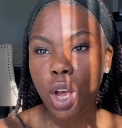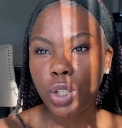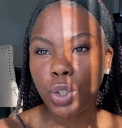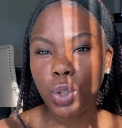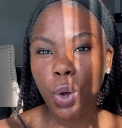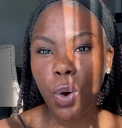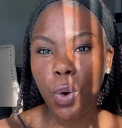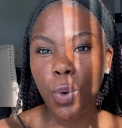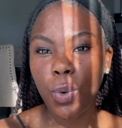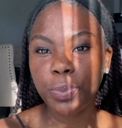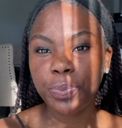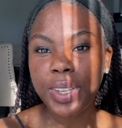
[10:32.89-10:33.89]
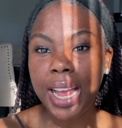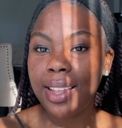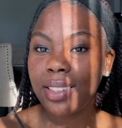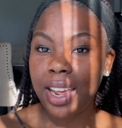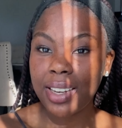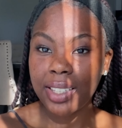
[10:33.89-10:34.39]
so
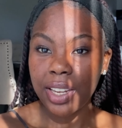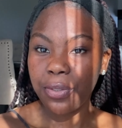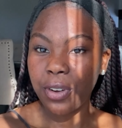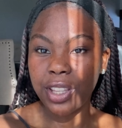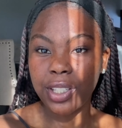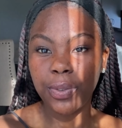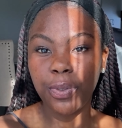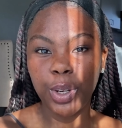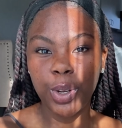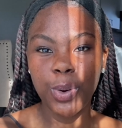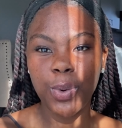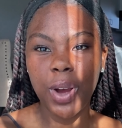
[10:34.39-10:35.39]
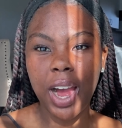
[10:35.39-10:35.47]
that is it for this video